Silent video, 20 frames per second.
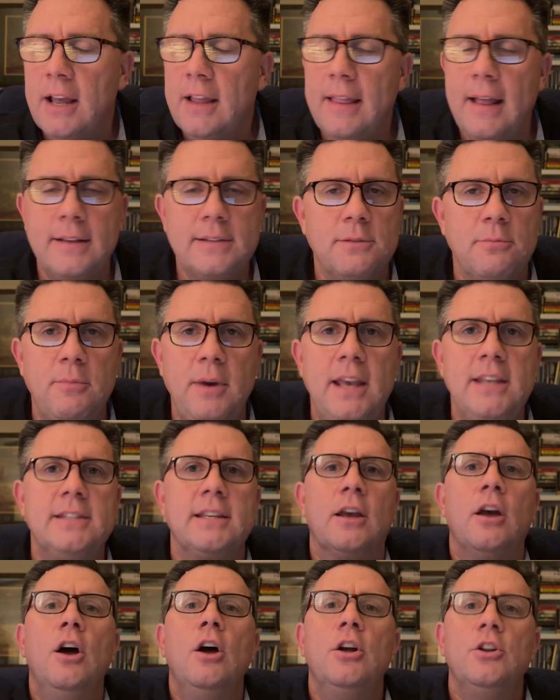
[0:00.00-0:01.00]
That's
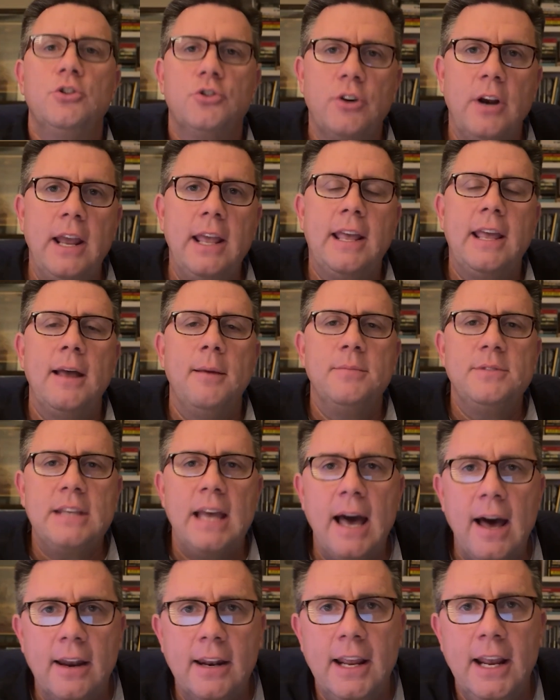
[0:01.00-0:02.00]
amazing. Trey comes out,